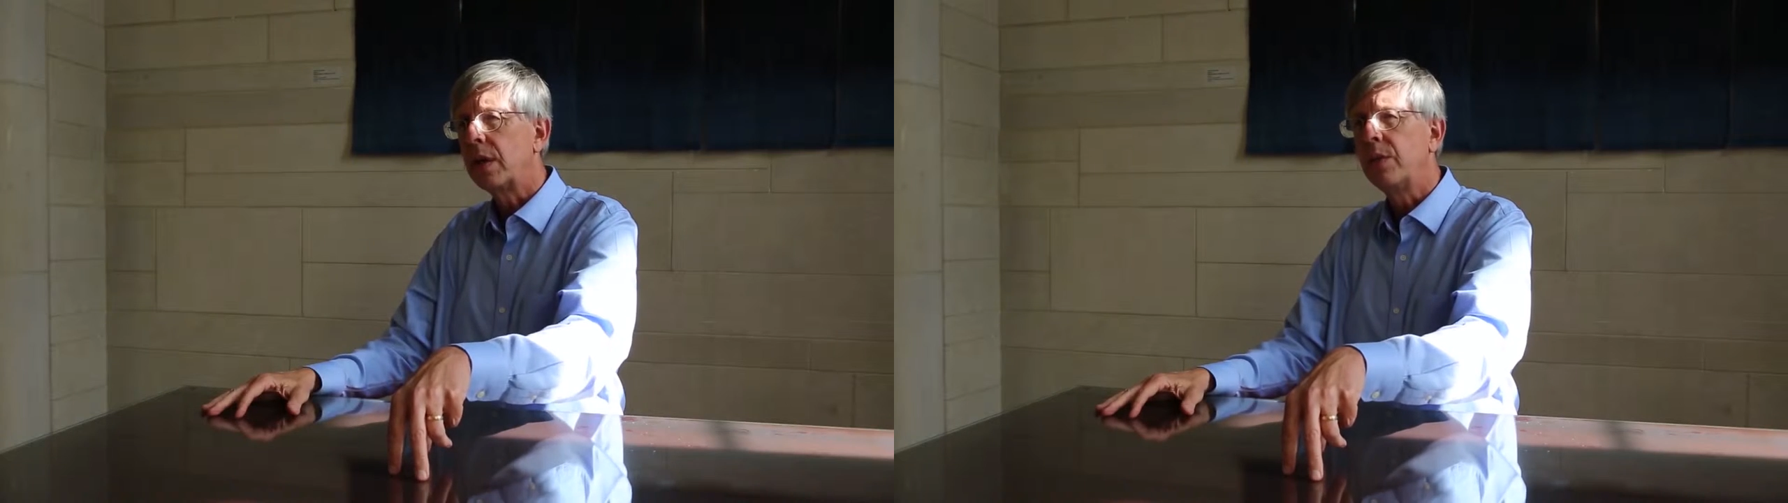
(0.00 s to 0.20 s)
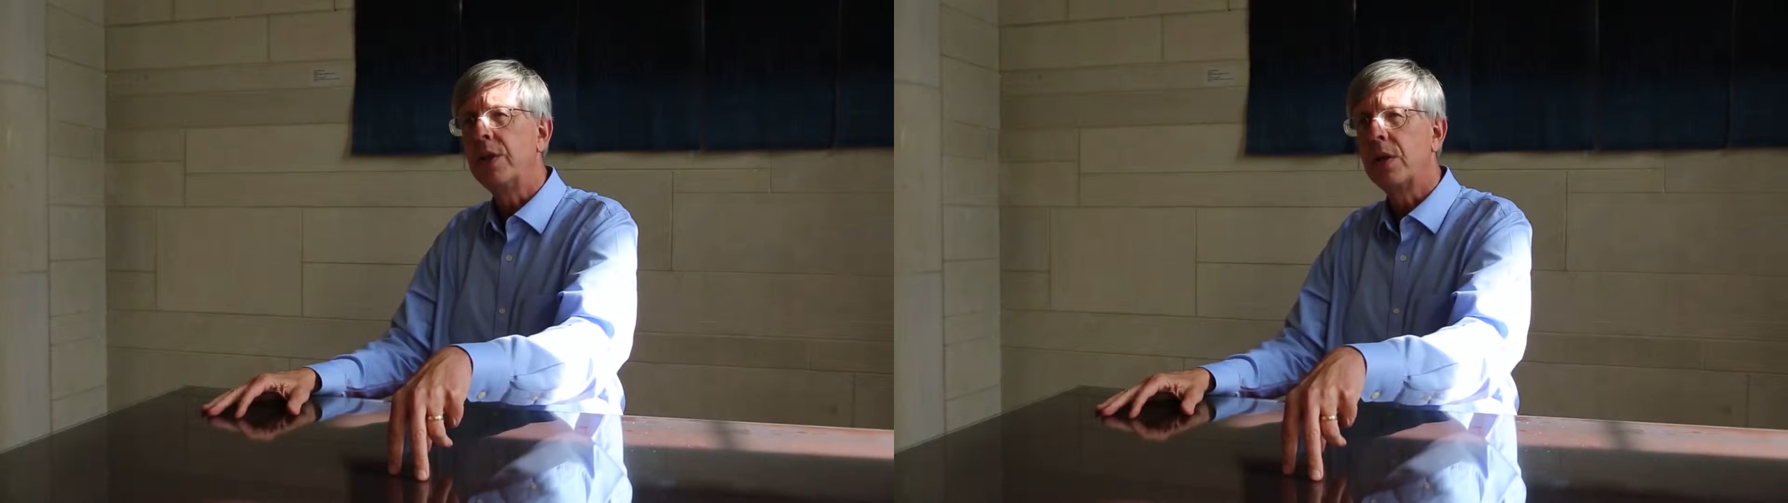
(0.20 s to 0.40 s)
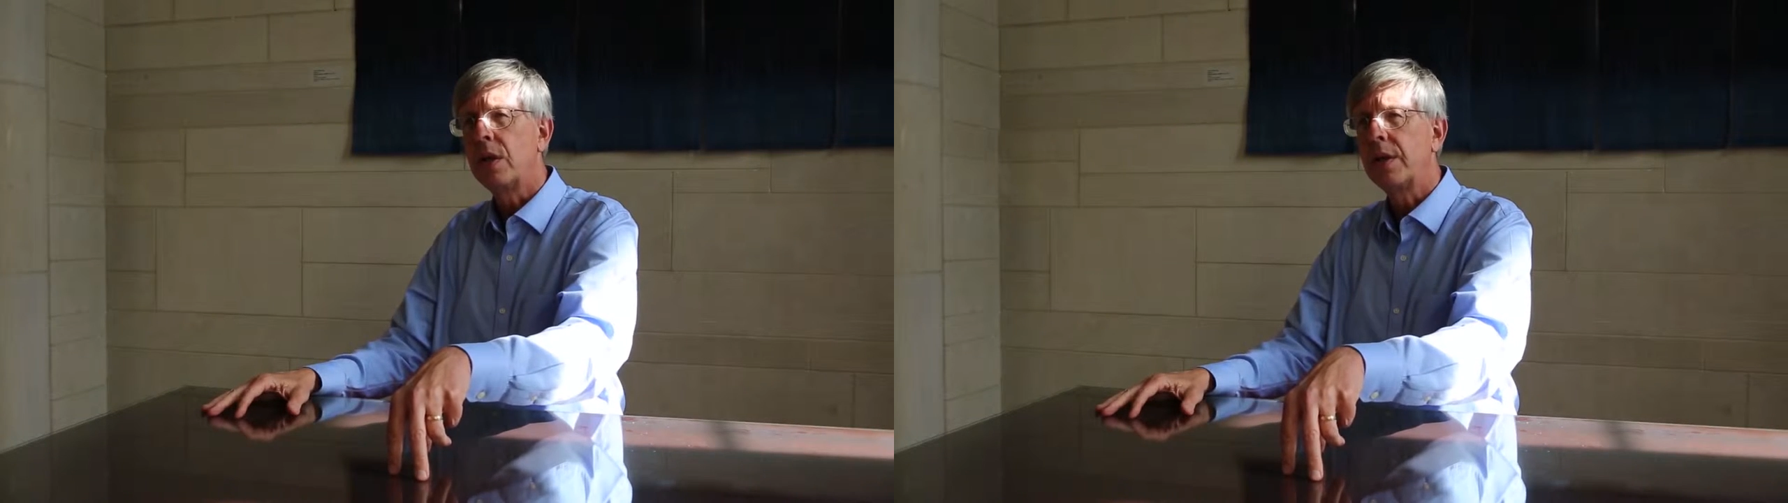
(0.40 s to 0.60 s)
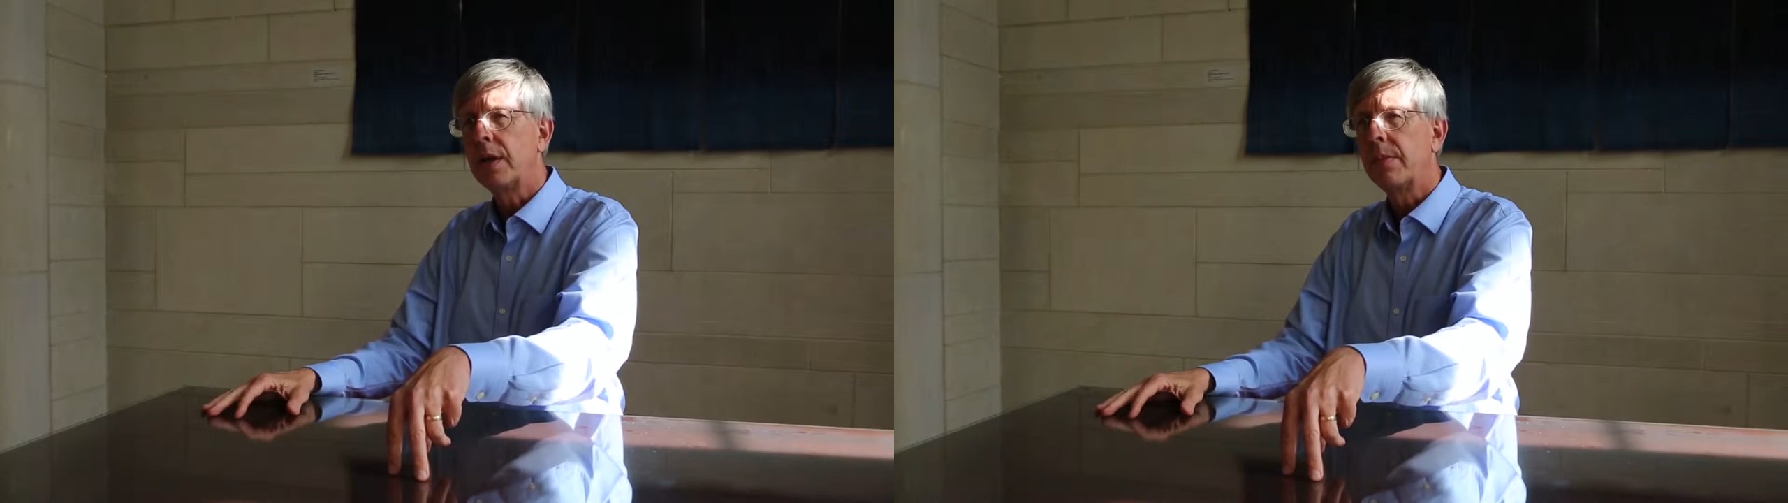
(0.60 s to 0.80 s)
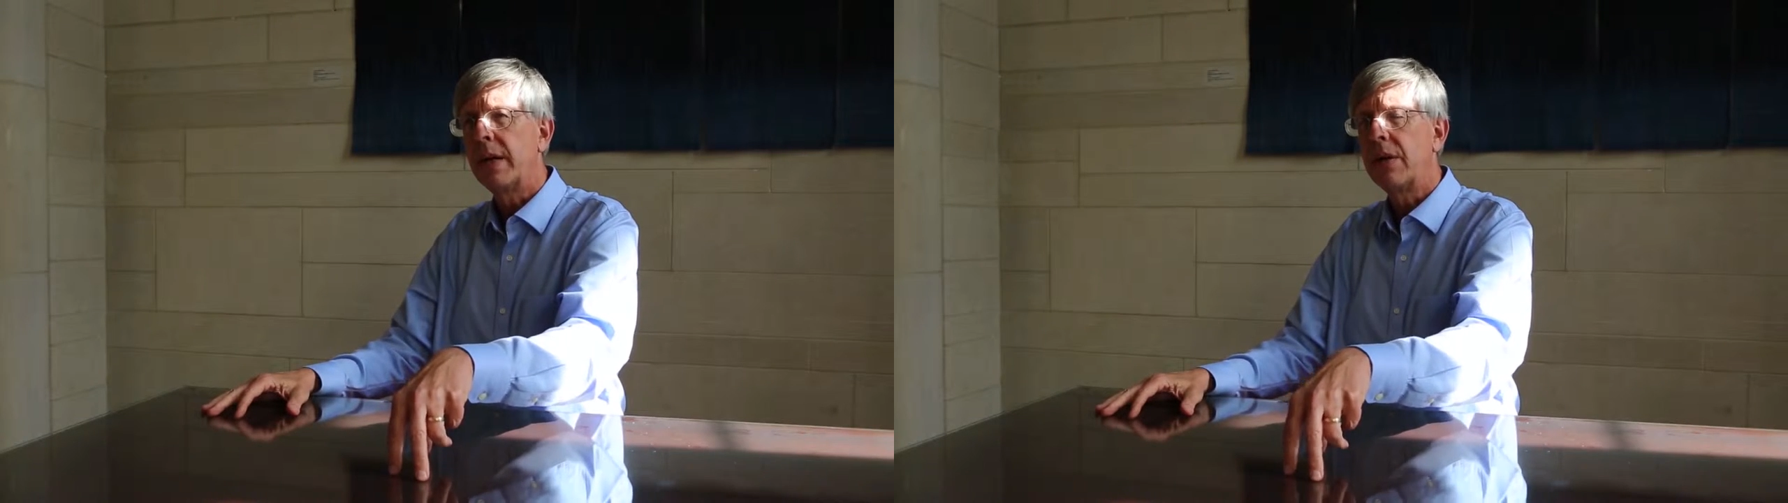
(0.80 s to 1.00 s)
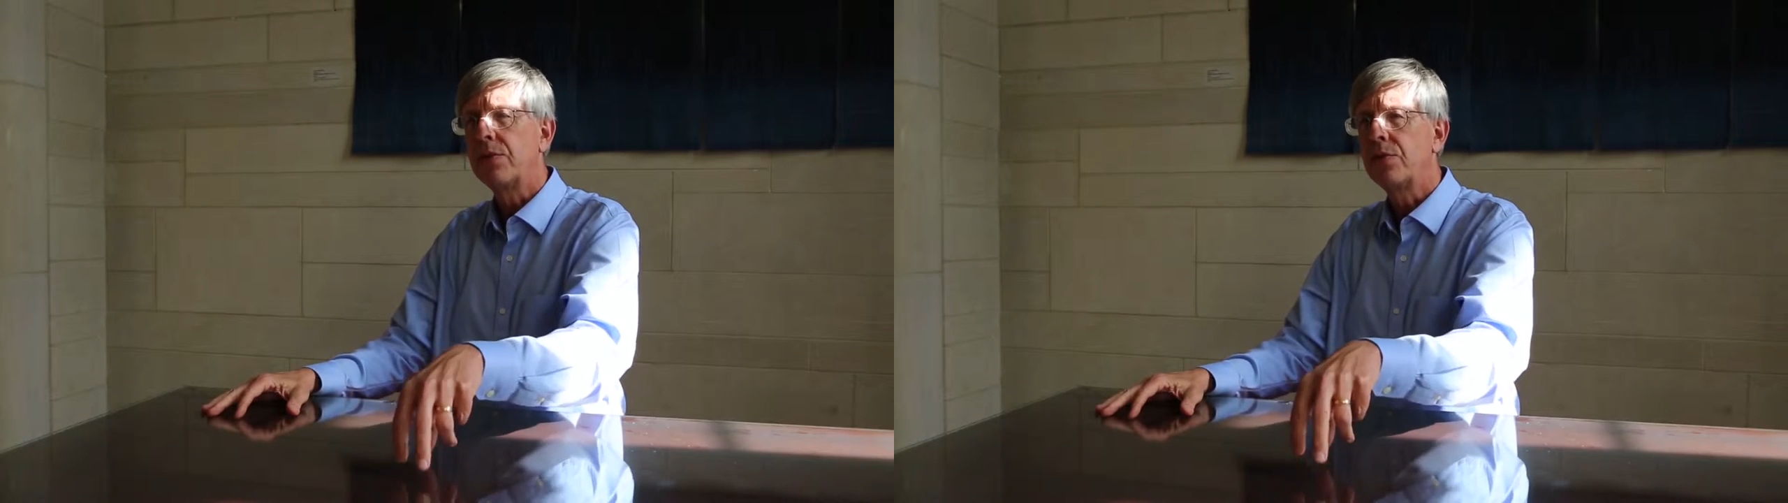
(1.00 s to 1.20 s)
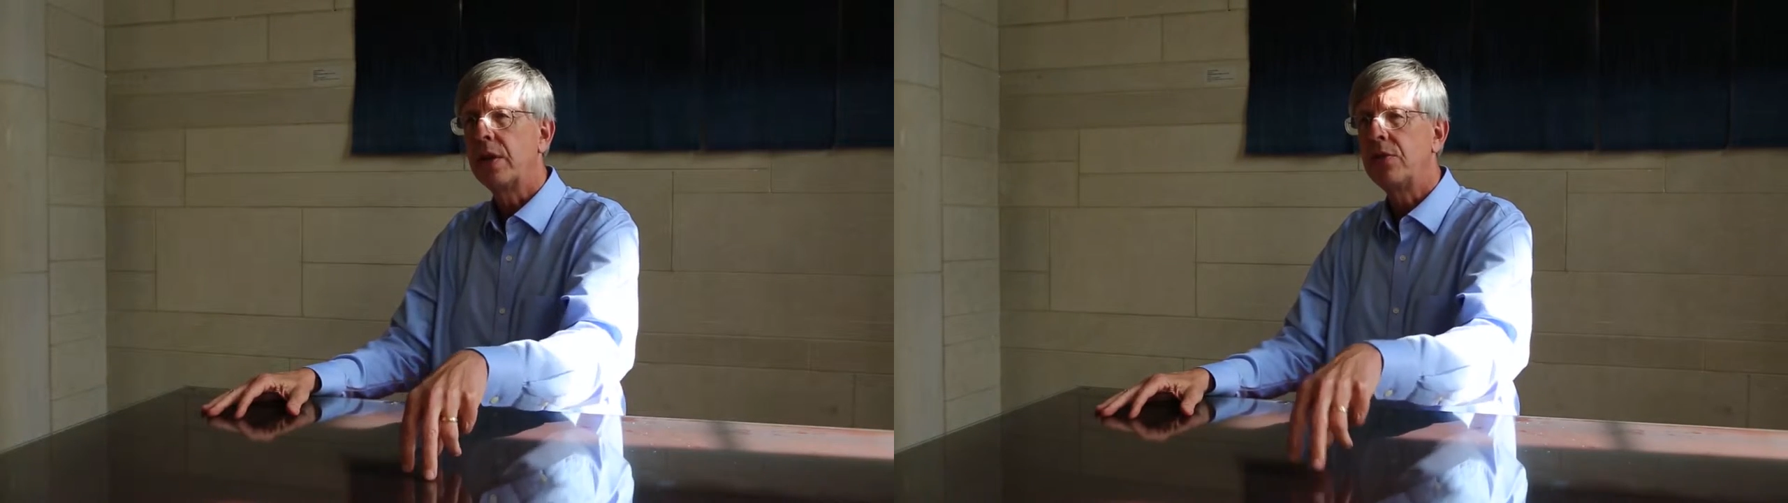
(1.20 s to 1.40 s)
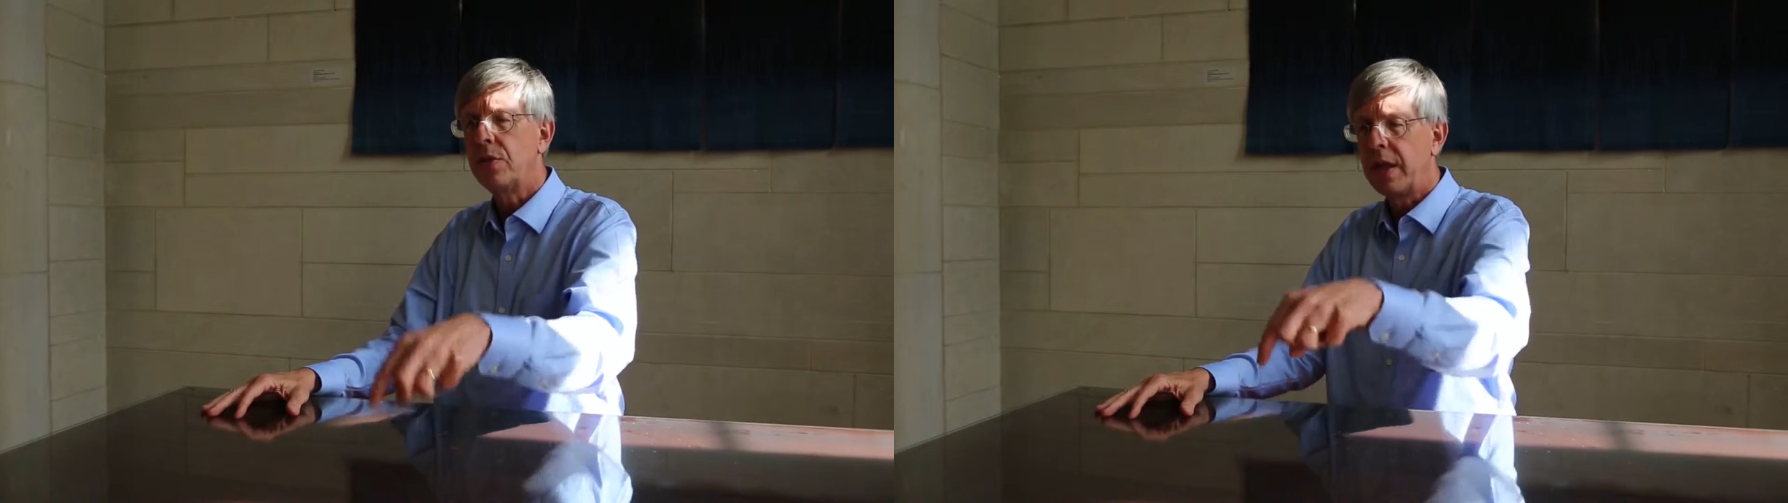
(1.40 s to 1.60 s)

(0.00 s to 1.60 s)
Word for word: are we talking about such